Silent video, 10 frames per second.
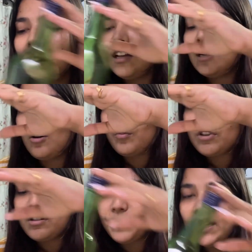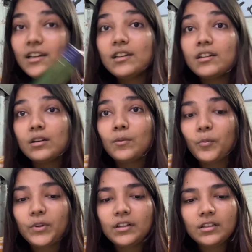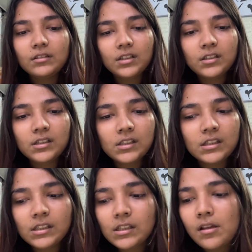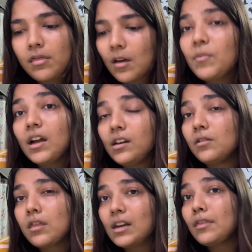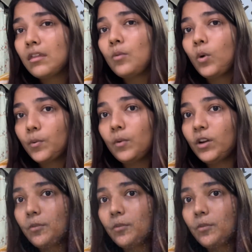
and now I'm gonna paint it with some colors. Let's see what we wanna